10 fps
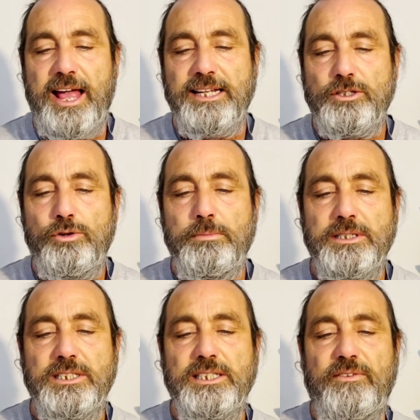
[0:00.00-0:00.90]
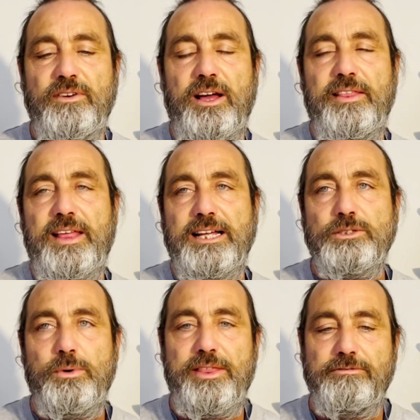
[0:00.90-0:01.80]
It's almost as if like
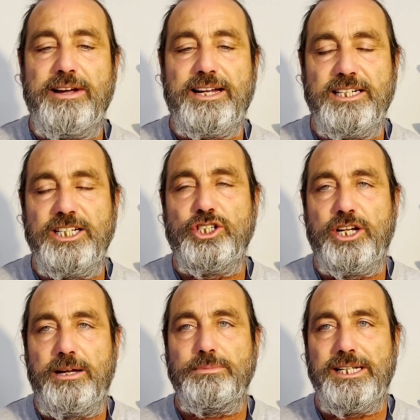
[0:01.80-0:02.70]
that's where the recognition comes.